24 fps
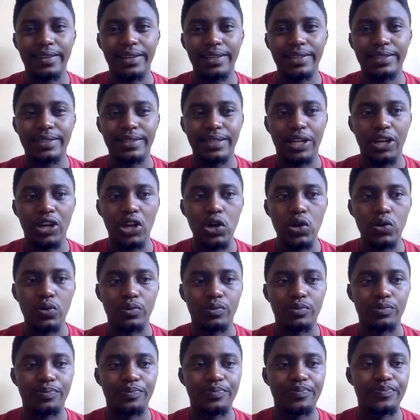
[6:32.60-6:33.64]
That's a no.
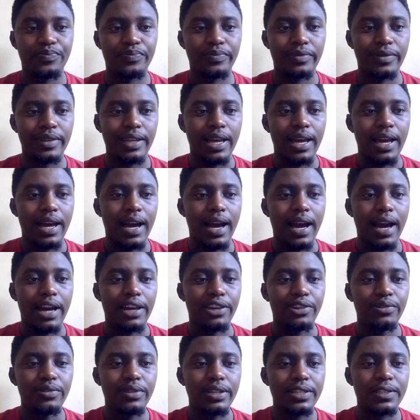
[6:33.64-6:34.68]
Are
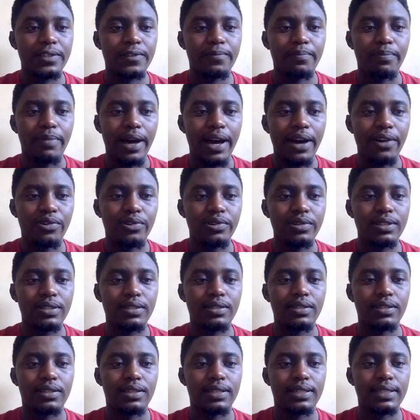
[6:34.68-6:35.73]
you the
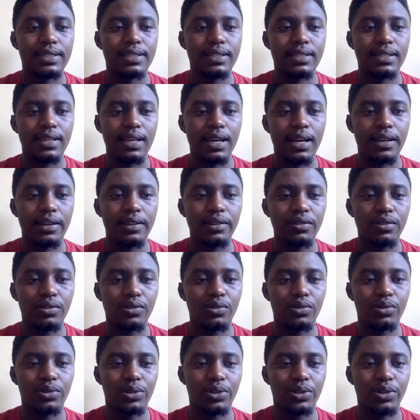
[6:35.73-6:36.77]
spouse, son,
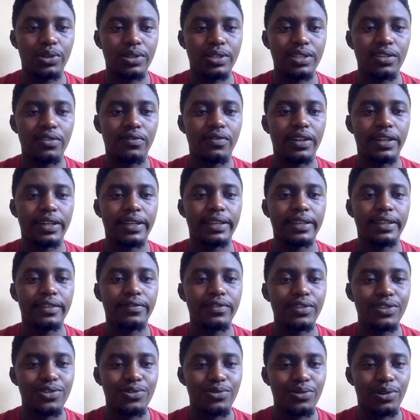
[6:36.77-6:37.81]
or daughter of an
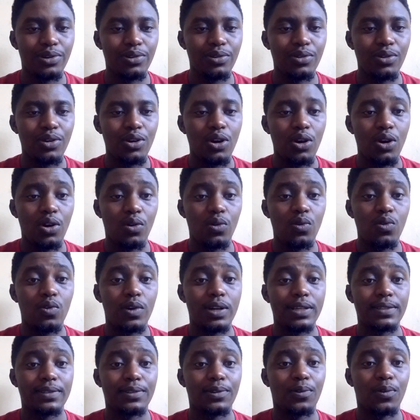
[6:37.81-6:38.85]
individual who
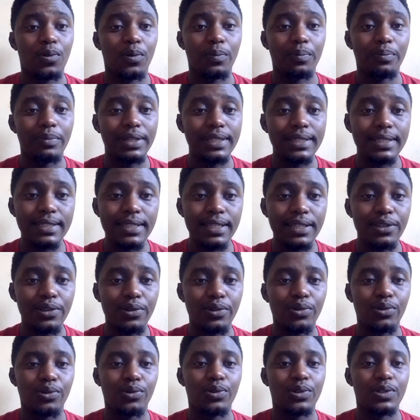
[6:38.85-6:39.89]
has committed
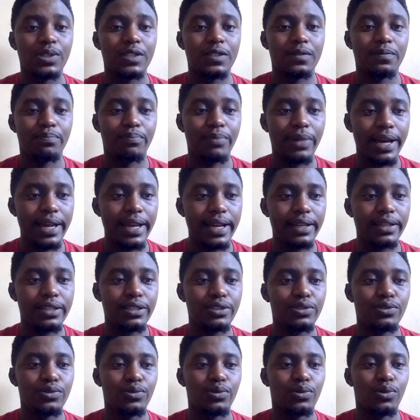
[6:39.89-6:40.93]
or conspired
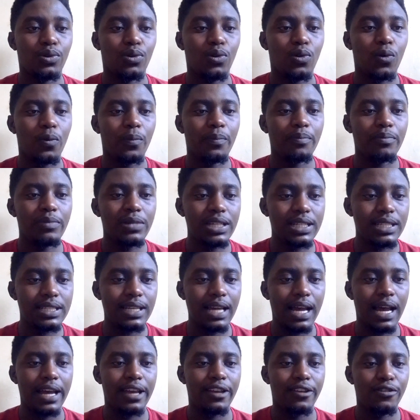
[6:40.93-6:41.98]
to commit
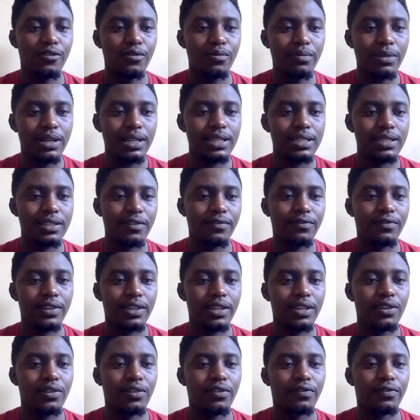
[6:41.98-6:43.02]
a human
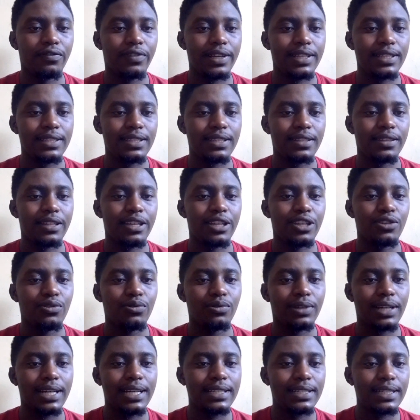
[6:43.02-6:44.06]
trafficking offense in the
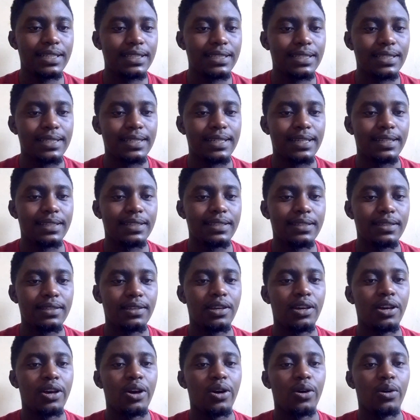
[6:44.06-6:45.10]
United States
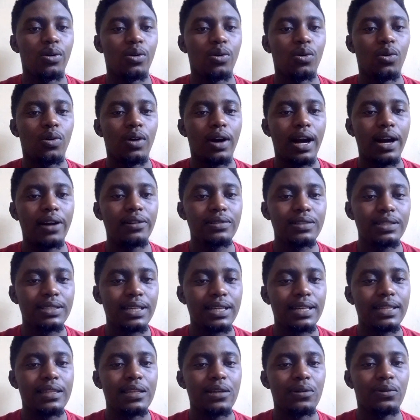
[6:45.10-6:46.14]
or
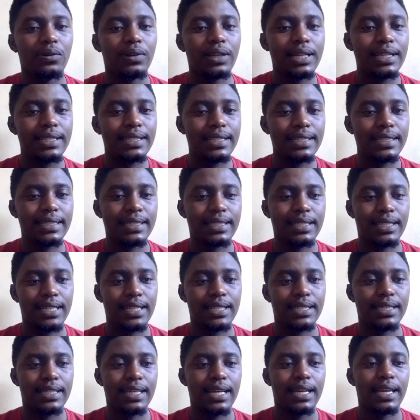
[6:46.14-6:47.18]
outside the United
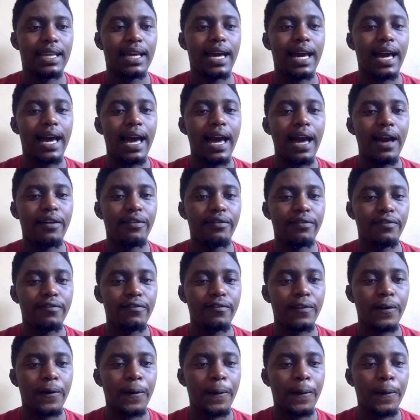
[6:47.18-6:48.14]
States and have